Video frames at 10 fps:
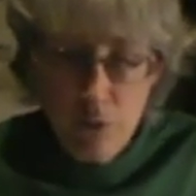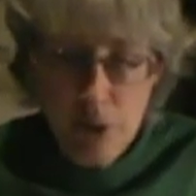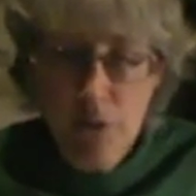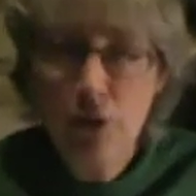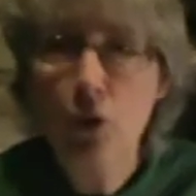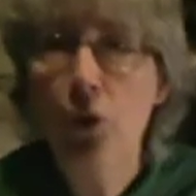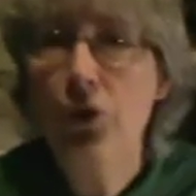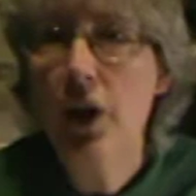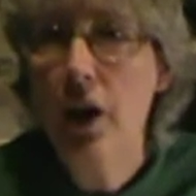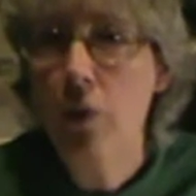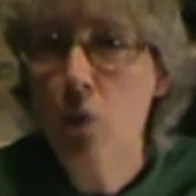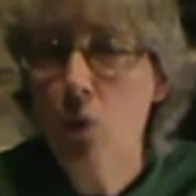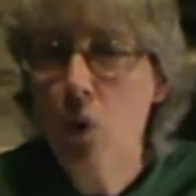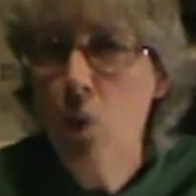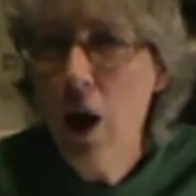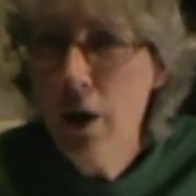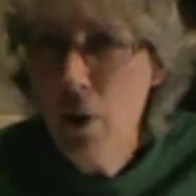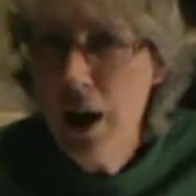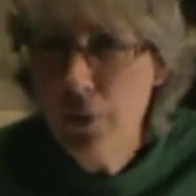And then you'll say, well, why do I